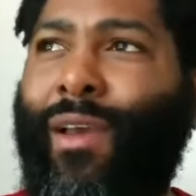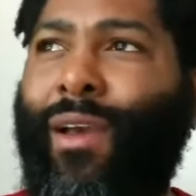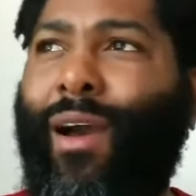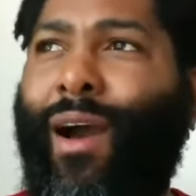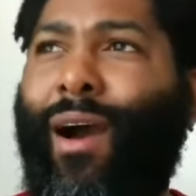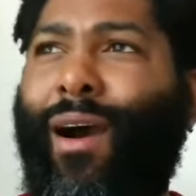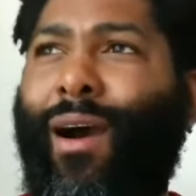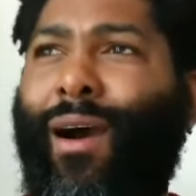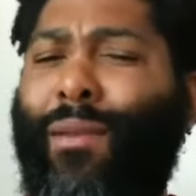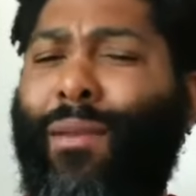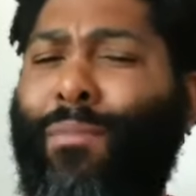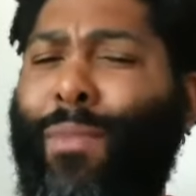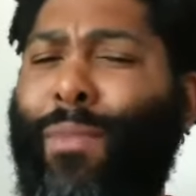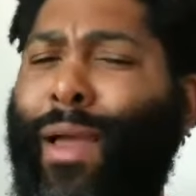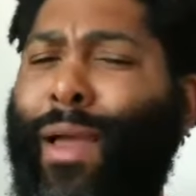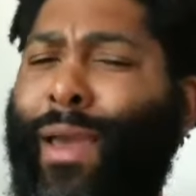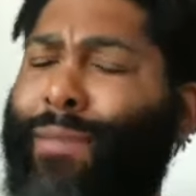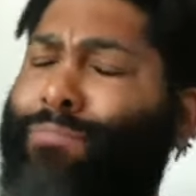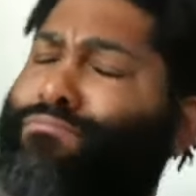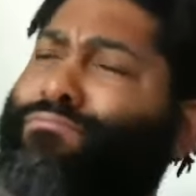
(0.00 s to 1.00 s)
I'm um,
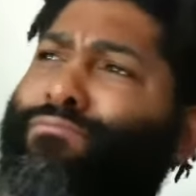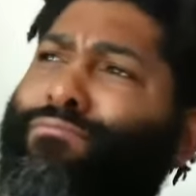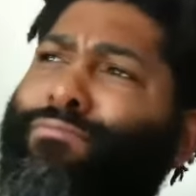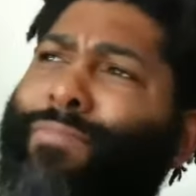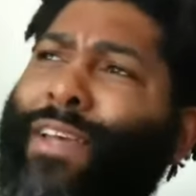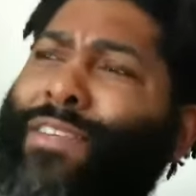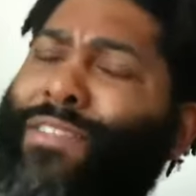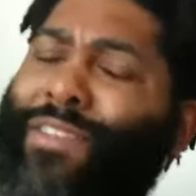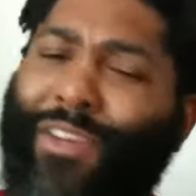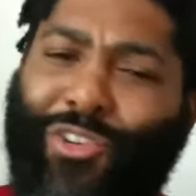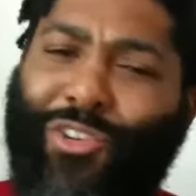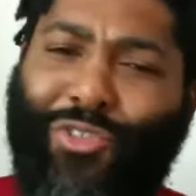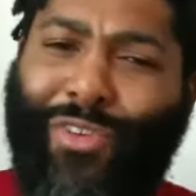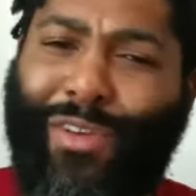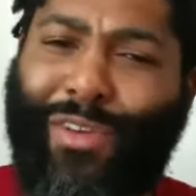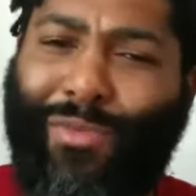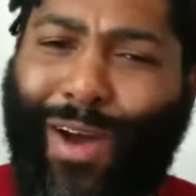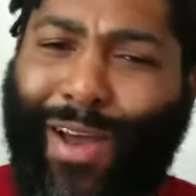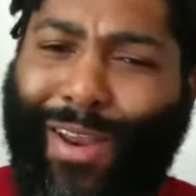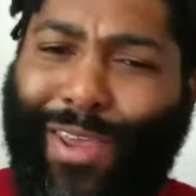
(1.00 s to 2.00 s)
like, that's interesting.
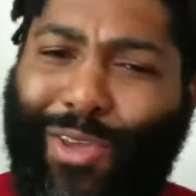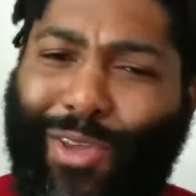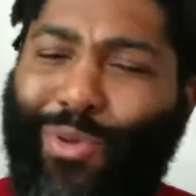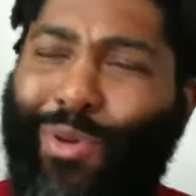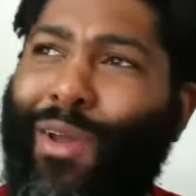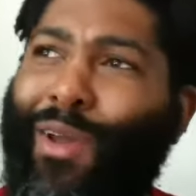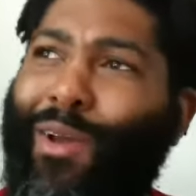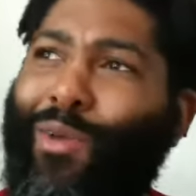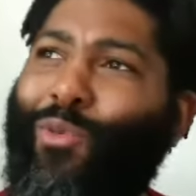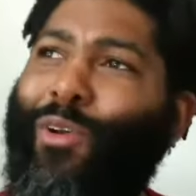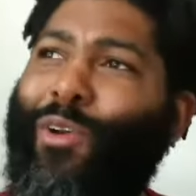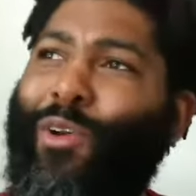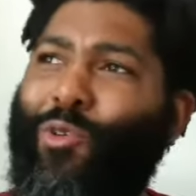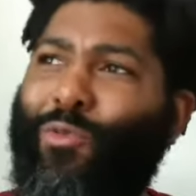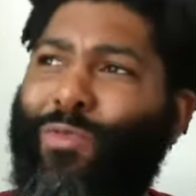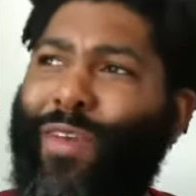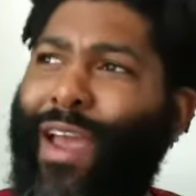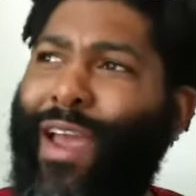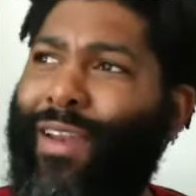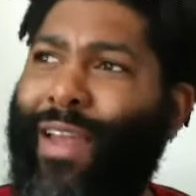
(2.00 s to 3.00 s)
Why do you recruit
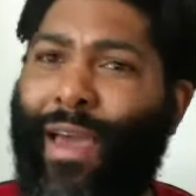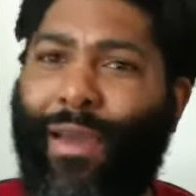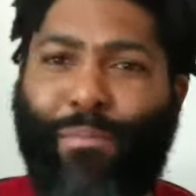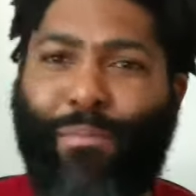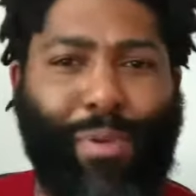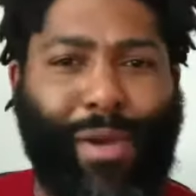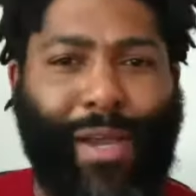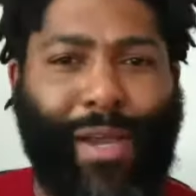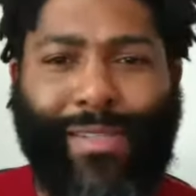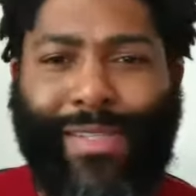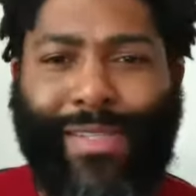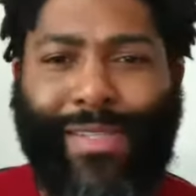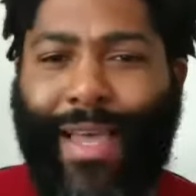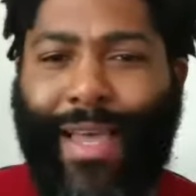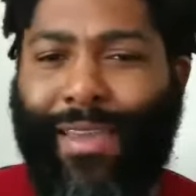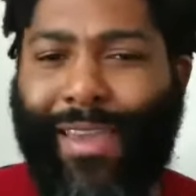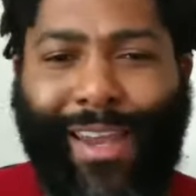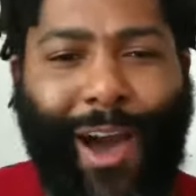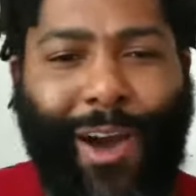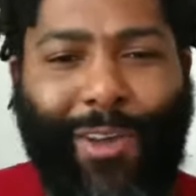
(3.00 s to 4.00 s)
there? Like, because I can
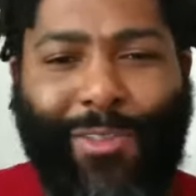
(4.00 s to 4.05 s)
get all